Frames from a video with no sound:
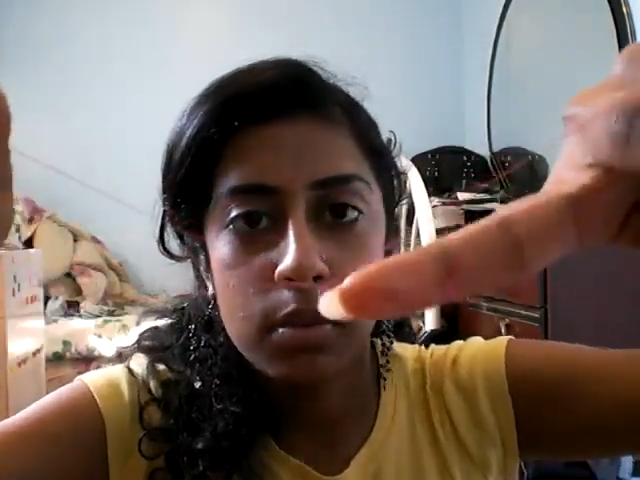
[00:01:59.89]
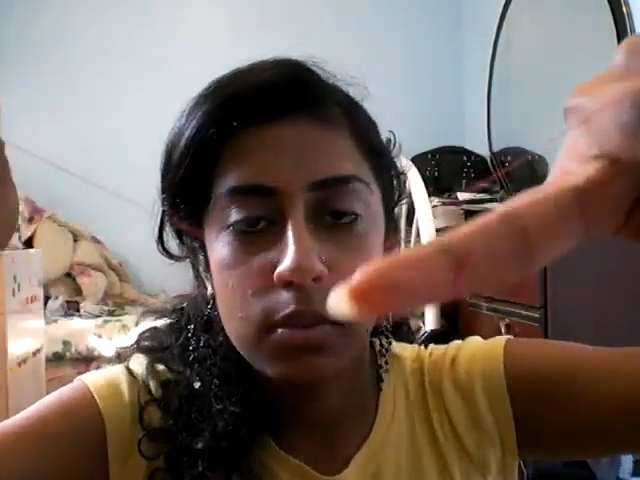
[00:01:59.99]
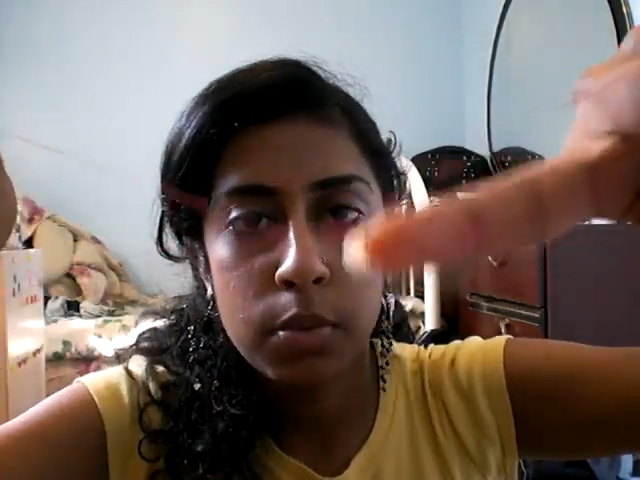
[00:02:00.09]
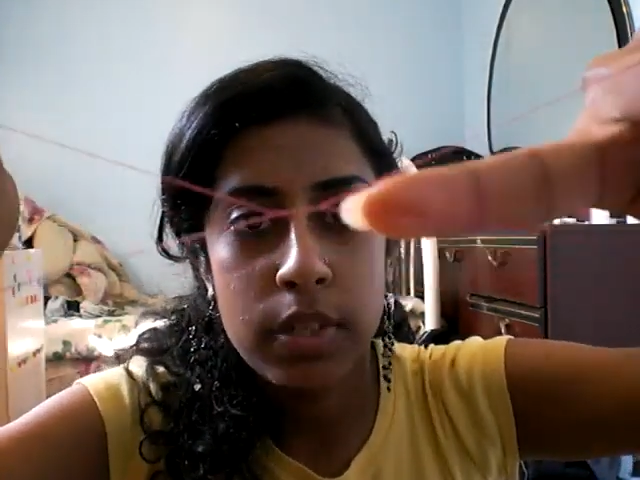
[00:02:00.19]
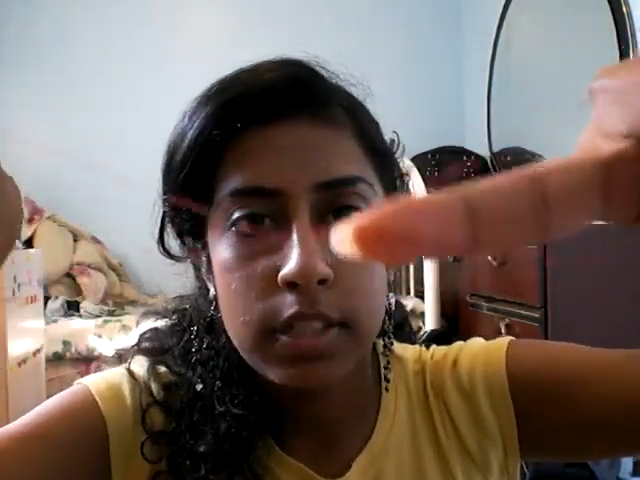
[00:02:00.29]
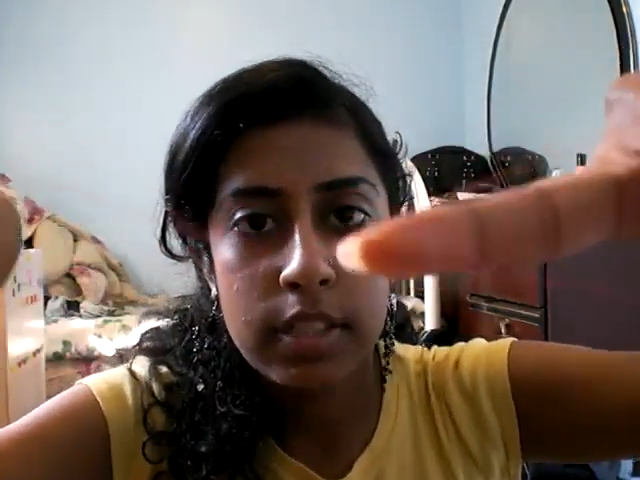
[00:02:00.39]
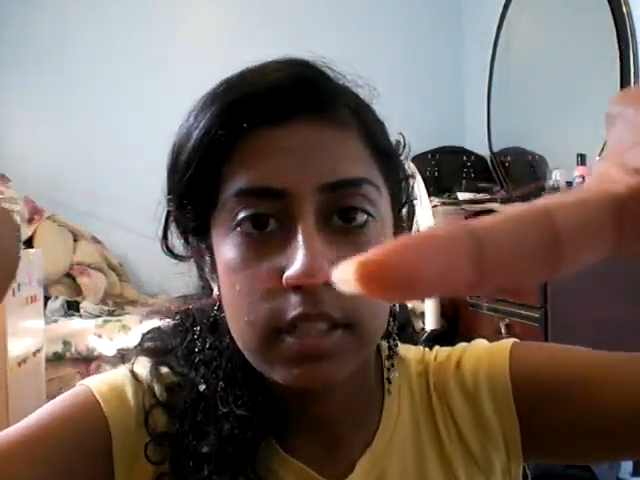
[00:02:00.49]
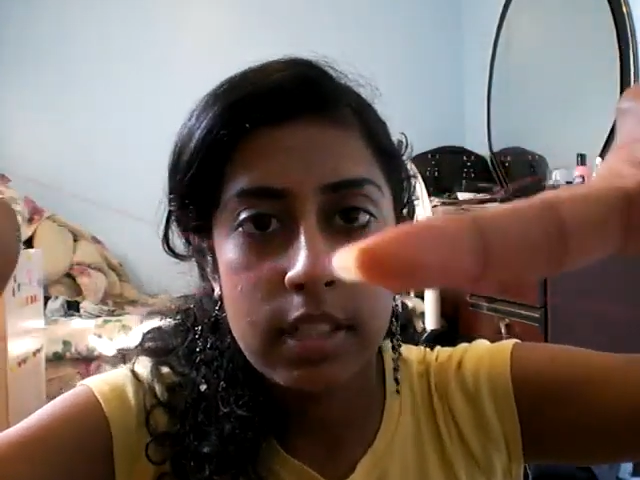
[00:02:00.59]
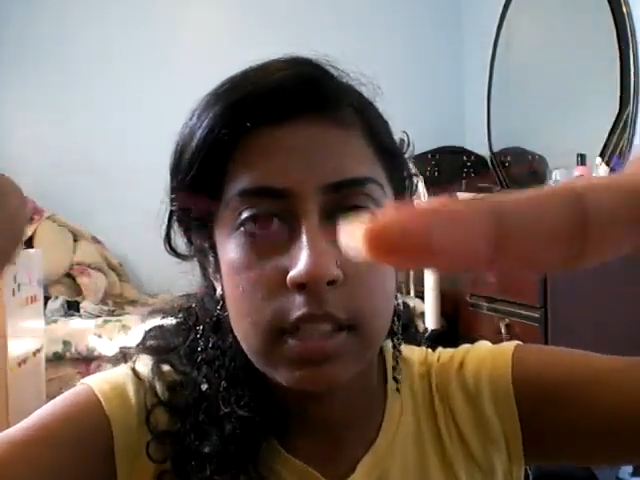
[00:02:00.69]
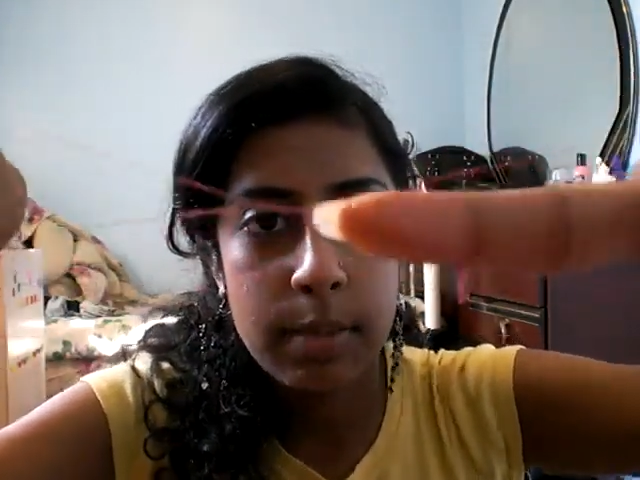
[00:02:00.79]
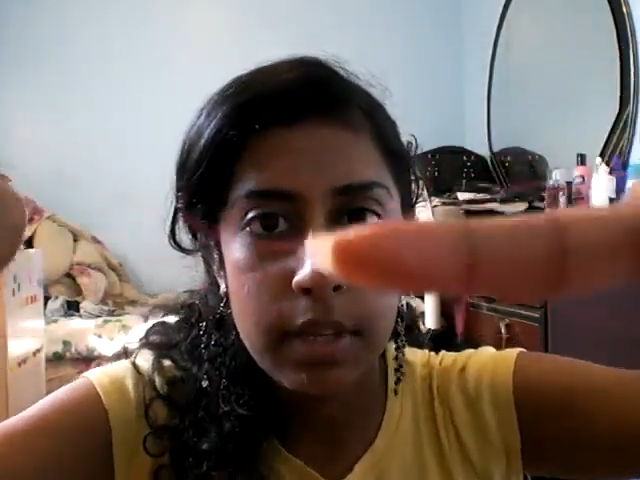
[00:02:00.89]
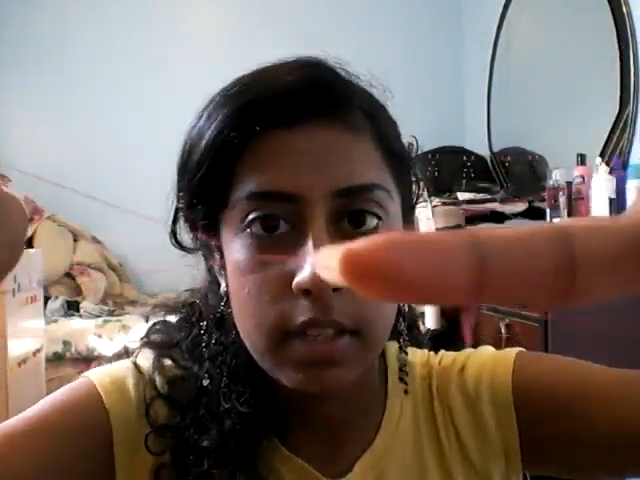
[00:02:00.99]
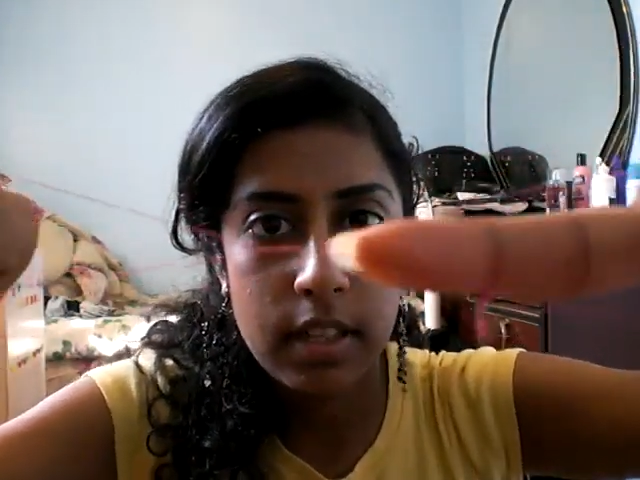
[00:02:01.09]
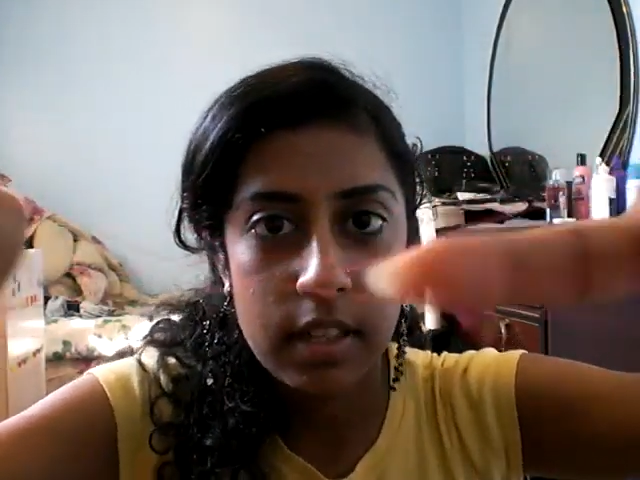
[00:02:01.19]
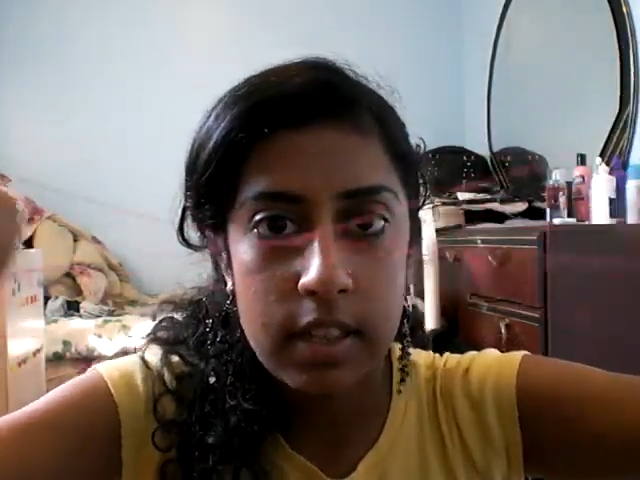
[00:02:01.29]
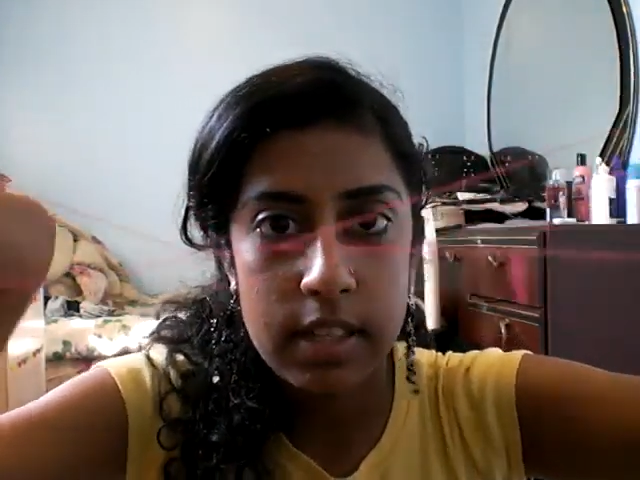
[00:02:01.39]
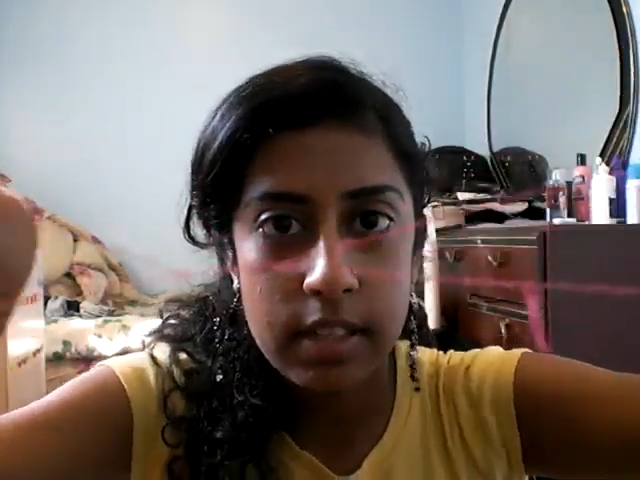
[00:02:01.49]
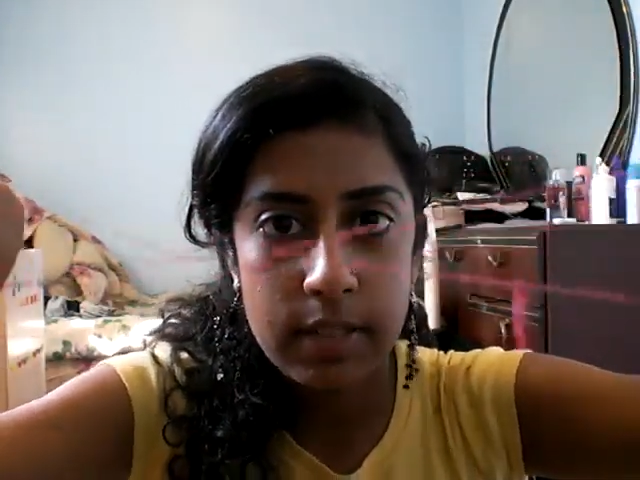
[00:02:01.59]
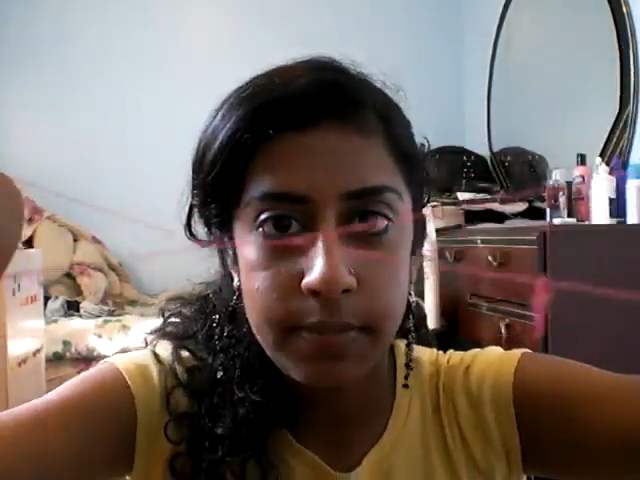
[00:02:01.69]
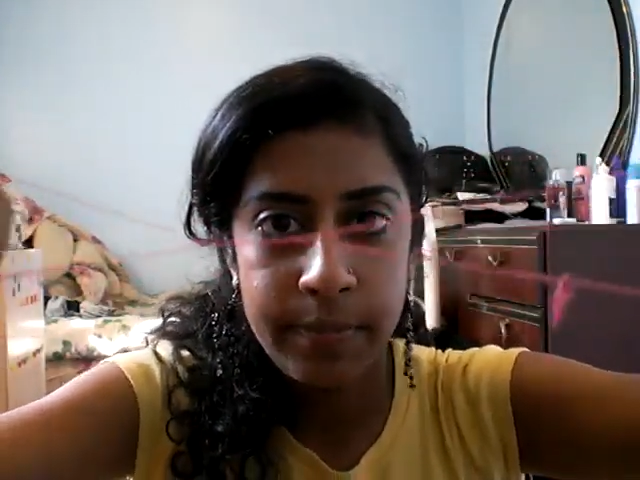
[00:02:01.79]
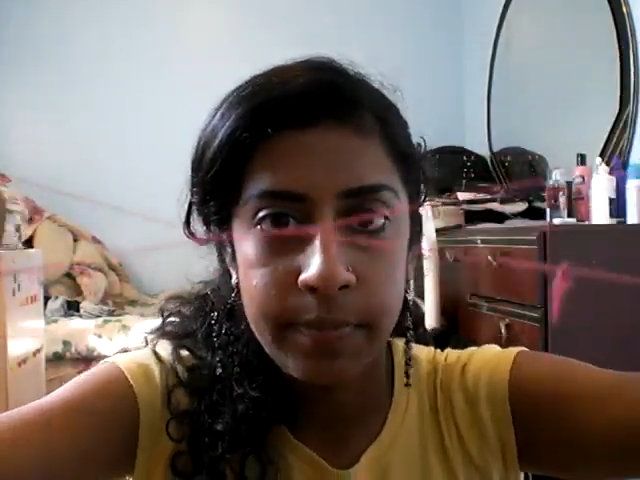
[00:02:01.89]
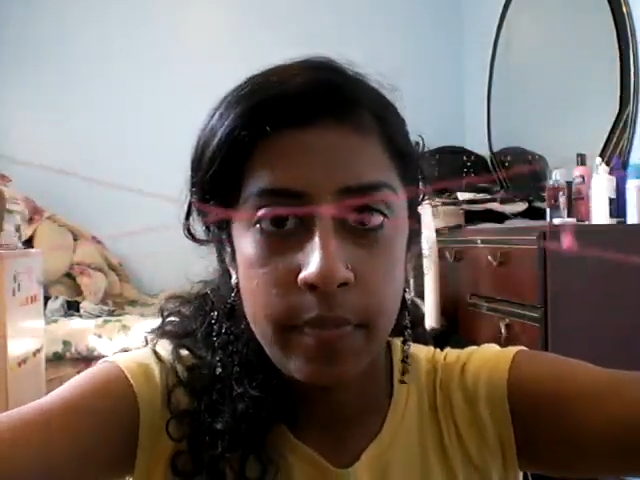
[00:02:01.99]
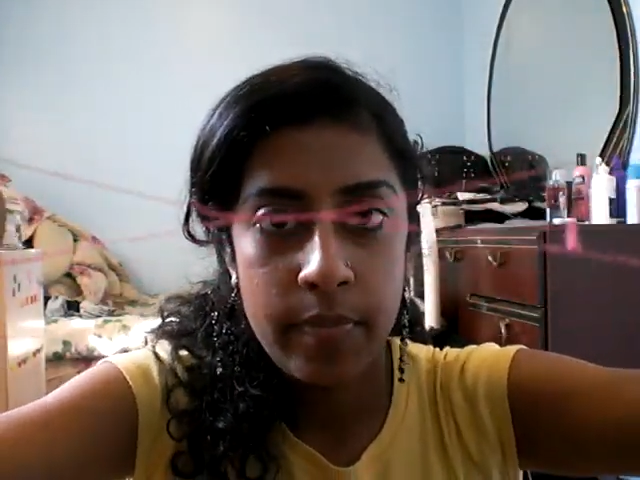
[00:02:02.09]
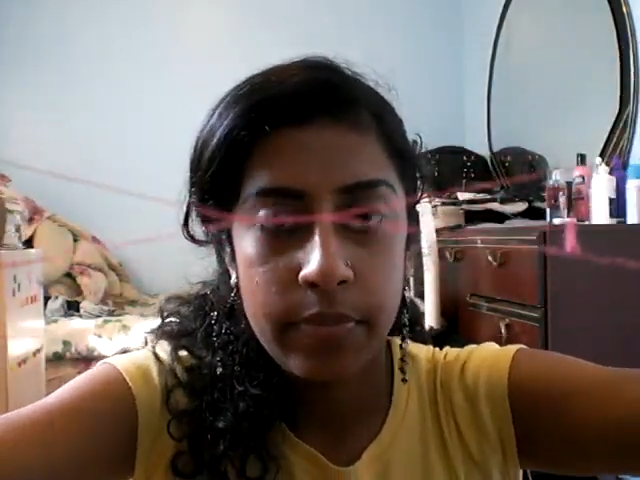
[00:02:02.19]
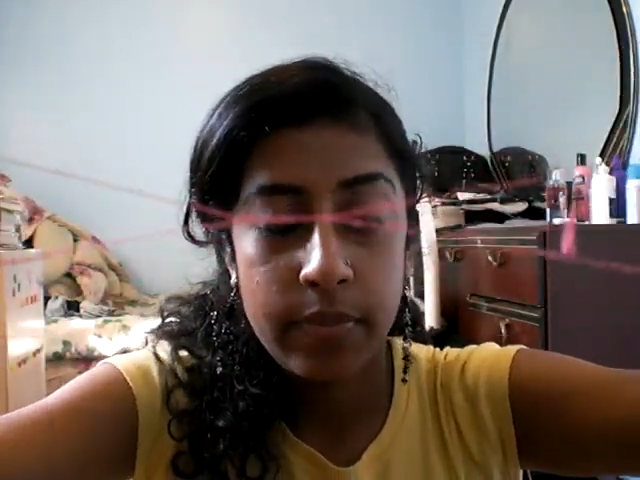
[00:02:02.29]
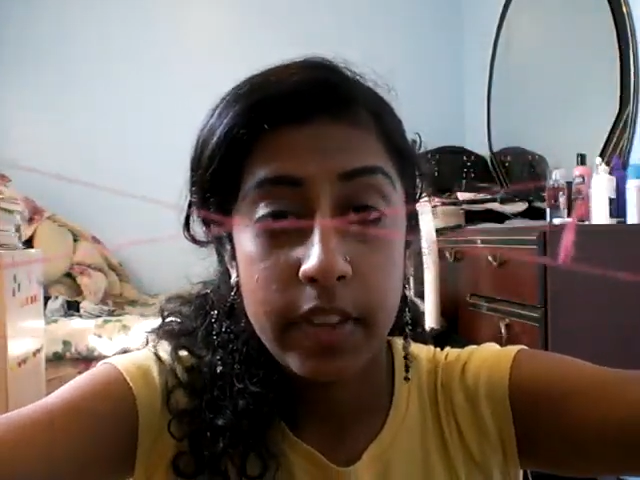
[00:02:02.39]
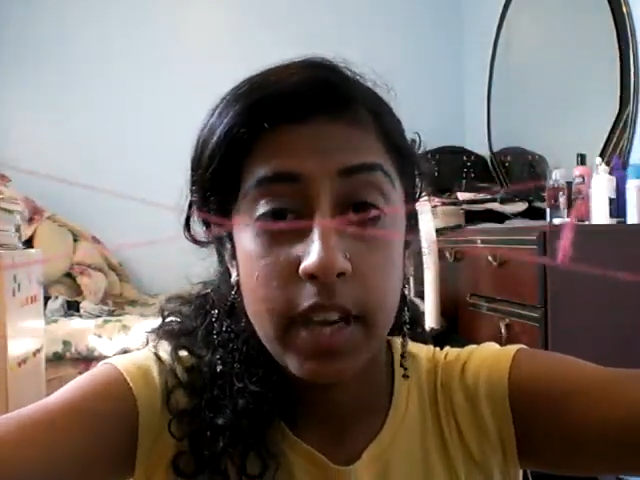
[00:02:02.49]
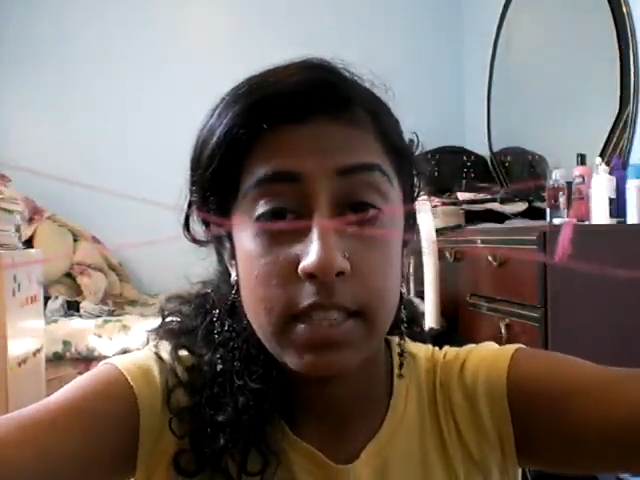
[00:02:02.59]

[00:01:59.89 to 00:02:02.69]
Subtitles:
twist in the middle like this, so you guys